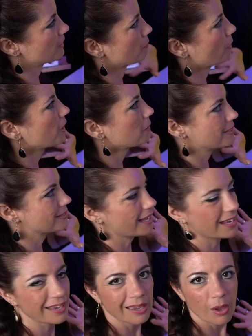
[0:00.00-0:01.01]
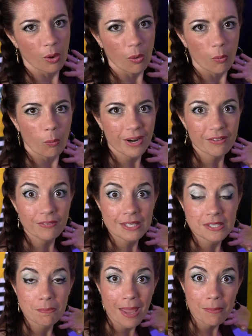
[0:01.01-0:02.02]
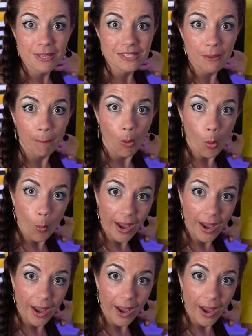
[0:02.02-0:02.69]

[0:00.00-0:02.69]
then part of me is like, what if this baby's a boy?